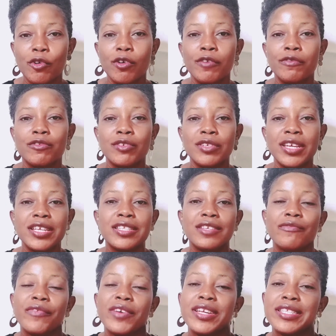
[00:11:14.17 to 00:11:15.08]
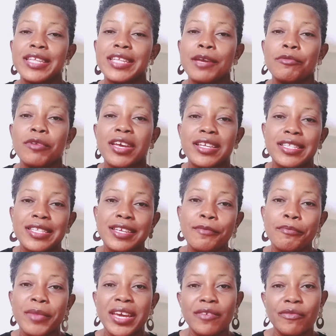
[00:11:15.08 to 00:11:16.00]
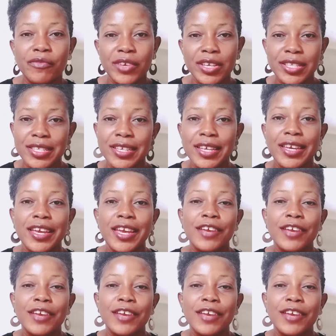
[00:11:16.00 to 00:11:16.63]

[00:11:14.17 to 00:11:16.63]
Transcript: or if today is the first time you are seeing my face,